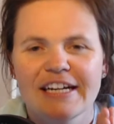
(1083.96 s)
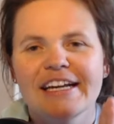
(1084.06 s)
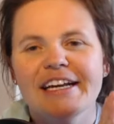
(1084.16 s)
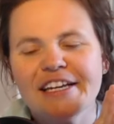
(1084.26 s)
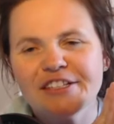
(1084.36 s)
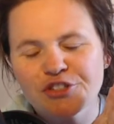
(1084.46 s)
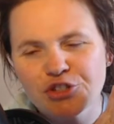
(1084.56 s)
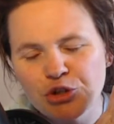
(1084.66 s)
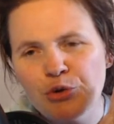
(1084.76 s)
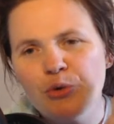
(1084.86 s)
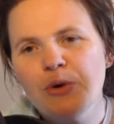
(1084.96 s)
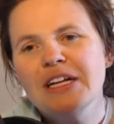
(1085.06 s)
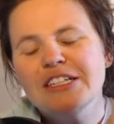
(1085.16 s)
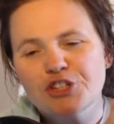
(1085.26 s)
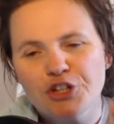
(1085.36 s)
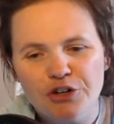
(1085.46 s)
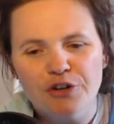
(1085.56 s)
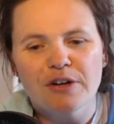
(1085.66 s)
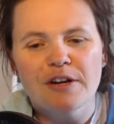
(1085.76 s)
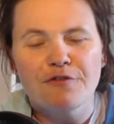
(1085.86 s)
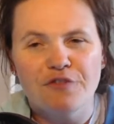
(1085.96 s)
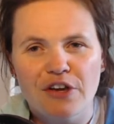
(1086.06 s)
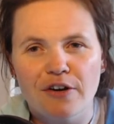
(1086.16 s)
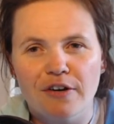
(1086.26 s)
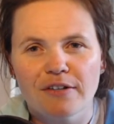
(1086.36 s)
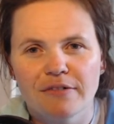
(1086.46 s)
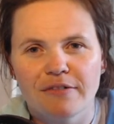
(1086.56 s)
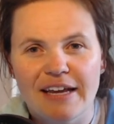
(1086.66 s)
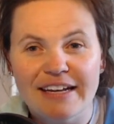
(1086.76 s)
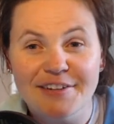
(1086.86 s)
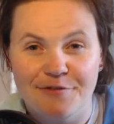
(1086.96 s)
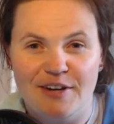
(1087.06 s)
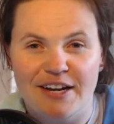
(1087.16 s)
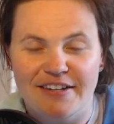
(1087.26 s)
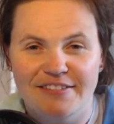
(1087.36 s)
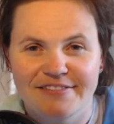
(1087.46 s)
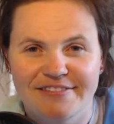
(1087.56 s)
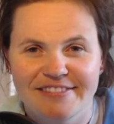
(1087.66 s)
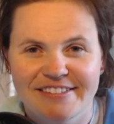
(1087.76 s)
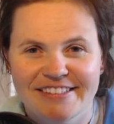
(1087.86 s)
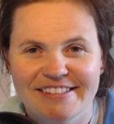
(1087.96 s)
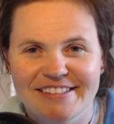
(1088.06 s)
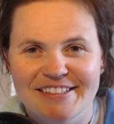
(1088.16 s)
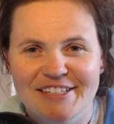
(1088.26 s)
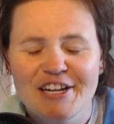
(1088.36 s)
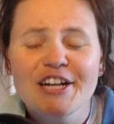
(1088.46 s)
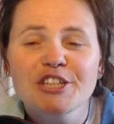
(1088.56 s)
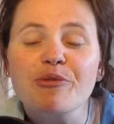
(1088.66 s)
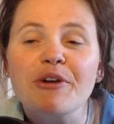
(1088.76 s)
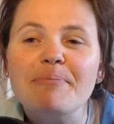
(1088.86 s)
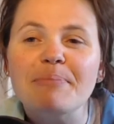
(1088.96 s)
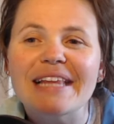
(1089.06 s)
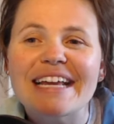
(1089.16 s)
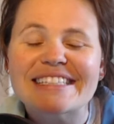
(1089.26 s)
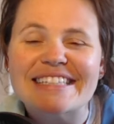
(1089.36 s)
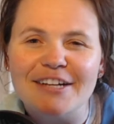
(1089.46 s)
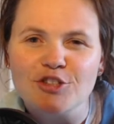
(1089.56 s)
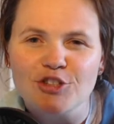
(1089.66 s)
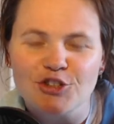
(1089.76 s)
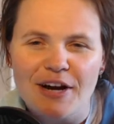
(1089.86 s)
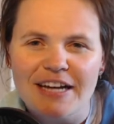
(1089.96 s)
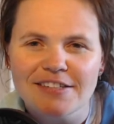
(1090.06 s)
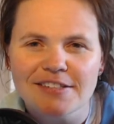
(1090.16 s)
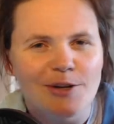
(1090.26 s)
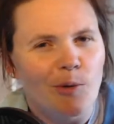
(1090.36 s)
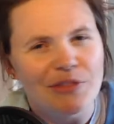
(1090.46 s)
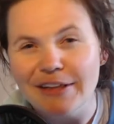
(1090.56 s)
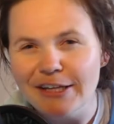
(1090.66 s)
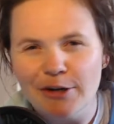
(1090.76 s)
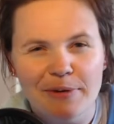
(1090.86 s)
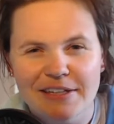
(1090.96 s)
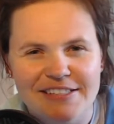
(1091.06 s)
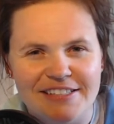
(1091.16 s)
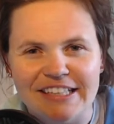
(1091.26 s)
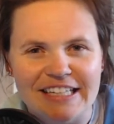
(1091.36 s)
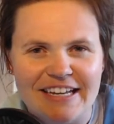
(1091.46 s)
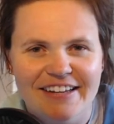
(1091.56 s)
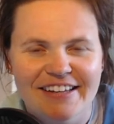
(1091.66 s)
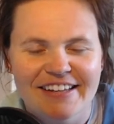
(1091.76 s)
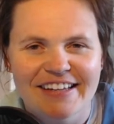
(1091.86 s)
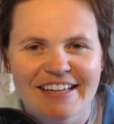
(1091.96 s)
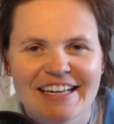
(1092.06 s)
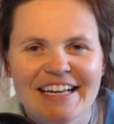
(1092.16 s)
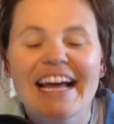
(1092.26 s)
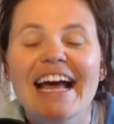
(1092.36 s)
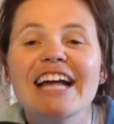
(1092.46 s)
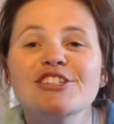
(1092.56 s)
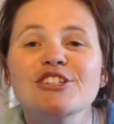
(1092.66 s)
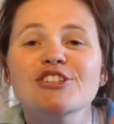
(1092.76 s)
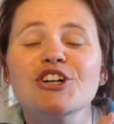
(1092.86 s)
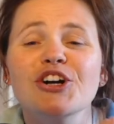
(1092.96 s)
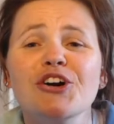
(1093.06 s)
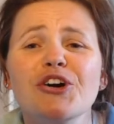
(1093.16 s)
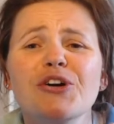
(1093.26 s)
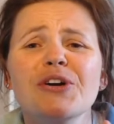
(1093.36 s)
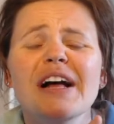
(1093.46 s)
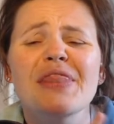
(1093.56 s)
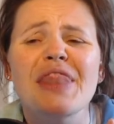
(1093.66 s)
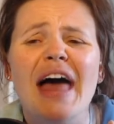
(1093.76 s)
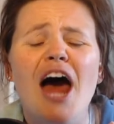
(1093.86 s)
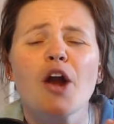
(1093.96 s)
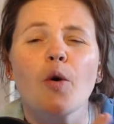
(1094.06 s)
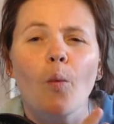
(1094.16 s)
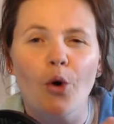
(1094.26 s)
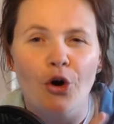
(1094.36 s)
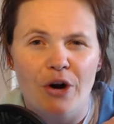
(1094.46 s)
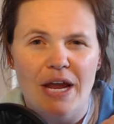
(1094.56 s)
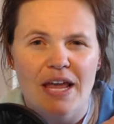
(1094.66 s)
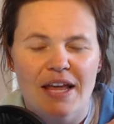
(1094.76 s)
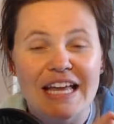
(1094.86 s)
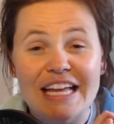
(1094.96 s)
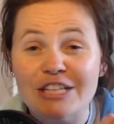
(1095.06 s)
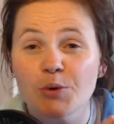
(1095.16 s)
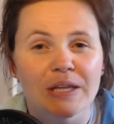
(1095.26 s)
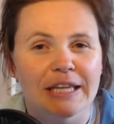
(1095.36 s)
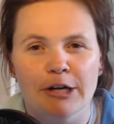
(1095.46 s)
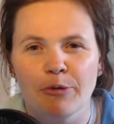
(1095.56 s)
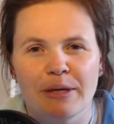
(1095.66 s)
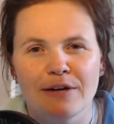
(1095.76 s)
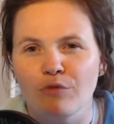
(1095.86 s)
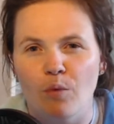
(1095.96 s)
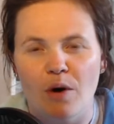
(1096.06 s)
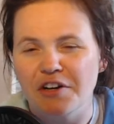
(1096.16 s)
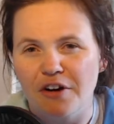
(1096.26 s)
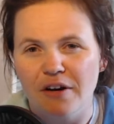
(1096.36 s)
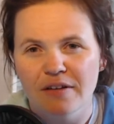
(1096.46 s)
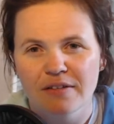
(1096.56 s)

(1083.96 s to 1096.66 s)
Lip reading: is to turn fear into fun, to replace that stress with a little bit of silly, and to turn that worry into a little bit of wonder.